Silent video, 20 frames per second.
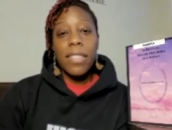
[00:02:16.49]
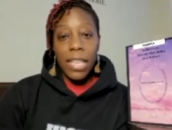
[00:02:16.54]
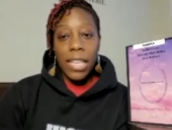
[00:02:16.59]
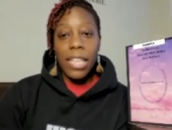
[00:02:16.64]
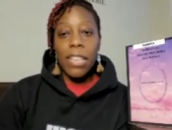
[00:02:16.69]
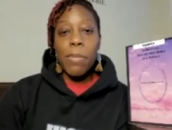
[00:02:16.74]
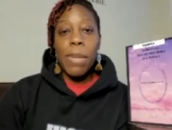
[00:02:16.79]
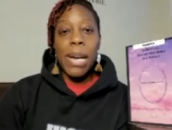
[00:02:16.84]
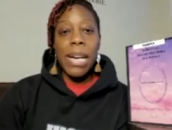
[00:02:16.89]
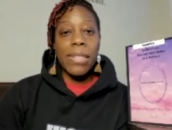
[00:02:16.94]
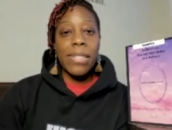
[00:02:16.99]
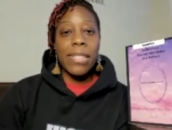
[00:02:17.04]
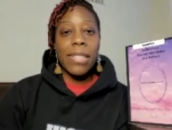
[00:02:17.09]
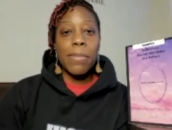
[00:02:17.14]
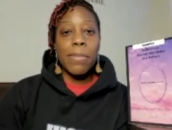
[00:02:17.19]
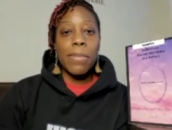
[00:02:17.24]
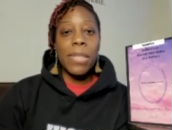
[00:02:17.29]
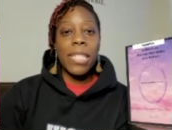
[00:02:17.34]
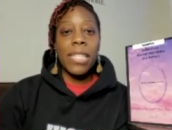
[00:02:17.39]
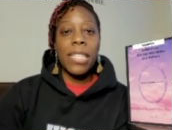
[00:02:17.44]
think about
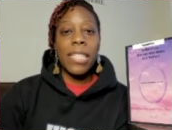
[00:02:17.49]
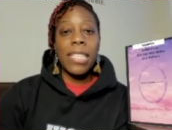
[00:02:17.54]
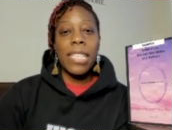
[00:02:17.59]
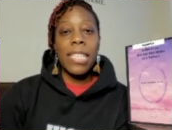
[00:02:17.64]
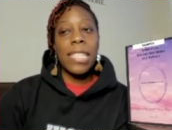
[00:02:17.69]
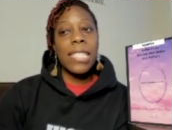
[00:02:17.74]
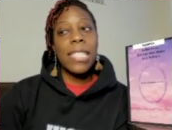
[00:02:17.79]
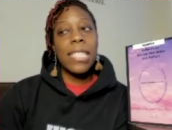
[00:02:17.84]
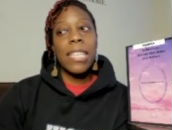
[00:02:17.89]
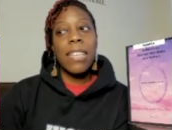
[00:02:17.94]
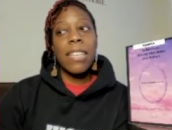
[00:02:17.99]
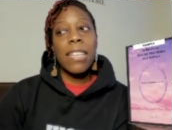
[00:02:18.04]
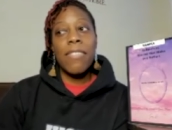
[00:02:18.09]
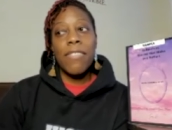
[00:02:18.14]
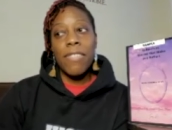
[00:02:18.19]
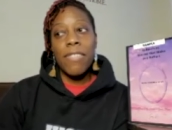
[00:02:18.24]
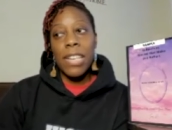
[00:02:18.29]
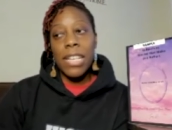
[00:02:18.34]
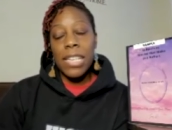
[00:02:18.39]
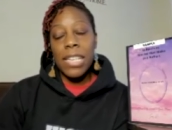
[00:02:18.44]
something, I said,
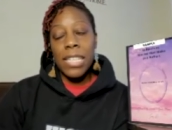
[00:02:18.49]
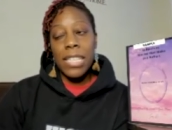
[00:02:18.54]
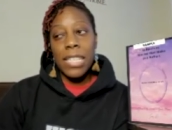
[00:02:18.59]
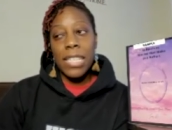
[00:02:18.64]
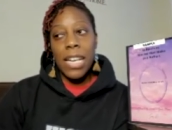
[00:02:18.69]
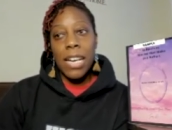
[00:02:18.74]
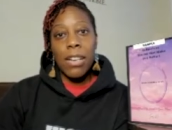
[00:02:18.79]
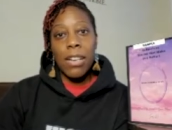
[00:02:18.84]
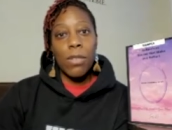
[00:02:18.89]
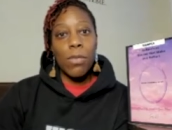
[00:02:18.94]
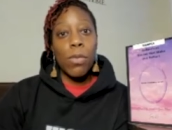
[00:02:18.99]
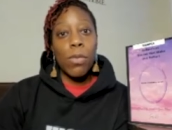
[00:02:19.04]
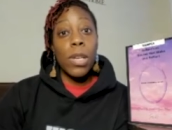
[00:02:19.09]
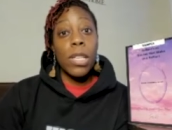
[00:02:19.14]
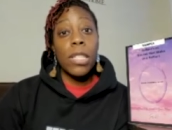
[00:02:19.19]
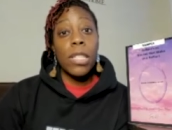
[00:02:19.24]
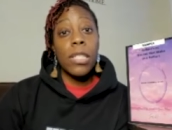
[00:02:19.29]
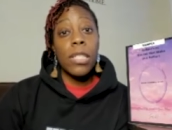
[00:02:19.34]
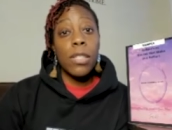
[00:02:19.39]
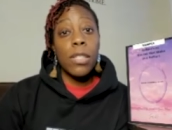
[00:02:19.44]
fine, I
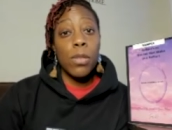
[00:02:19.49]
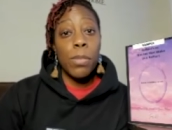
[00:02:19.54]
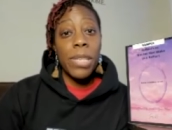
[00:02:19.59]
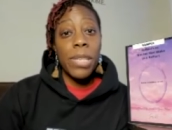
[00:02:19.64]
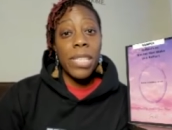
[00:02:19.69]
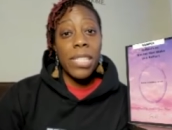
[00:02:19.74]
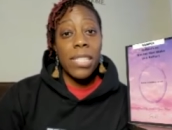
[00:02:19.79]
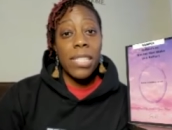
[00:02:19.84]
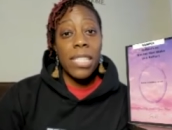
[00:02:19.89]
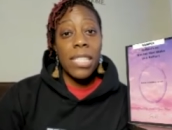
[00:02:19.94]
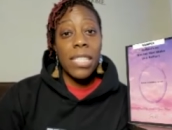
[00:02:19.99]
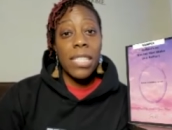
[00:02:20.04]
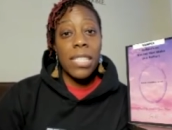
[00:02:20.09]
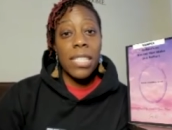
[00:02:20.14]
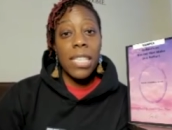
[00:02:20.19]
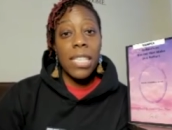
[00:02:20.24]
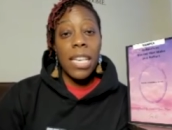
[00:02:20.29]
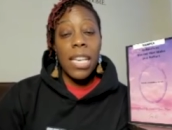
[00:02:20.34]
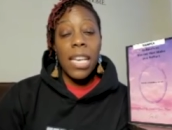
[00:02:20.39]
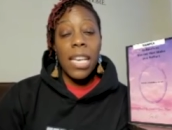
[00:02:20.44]
wanted to do business